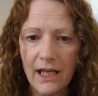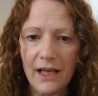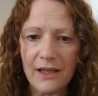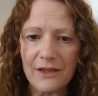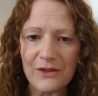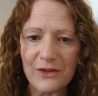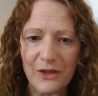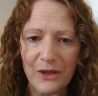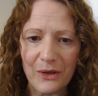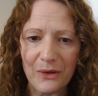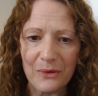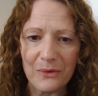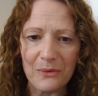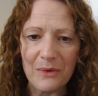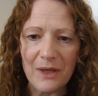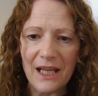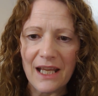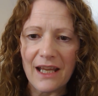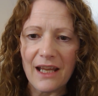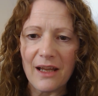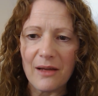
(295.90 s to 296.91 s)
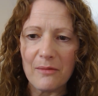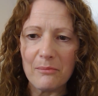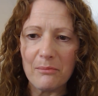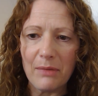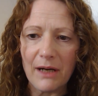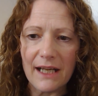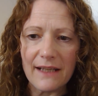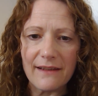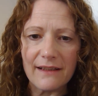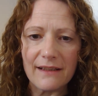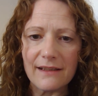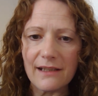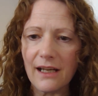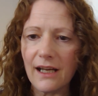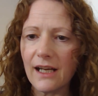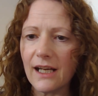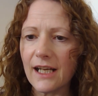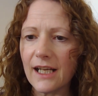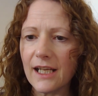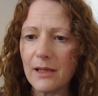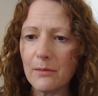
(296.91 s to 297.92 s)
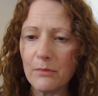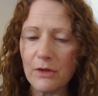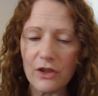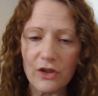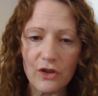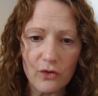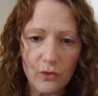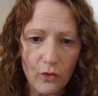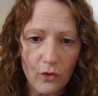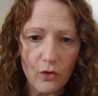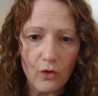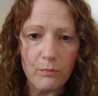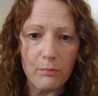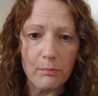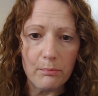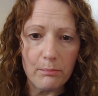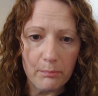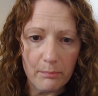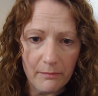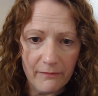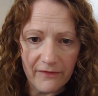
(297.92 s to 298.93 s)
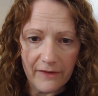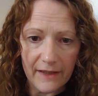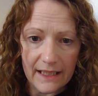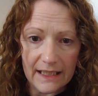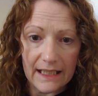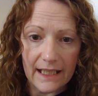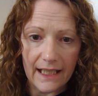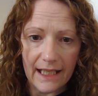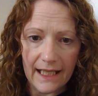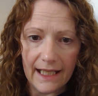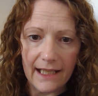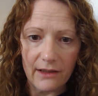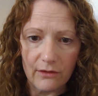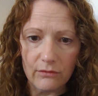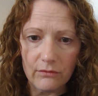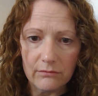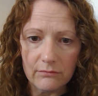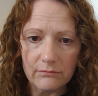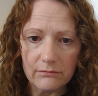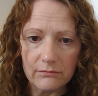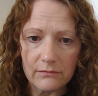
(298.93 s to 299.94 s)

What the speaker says: So by the time you're feeling ill,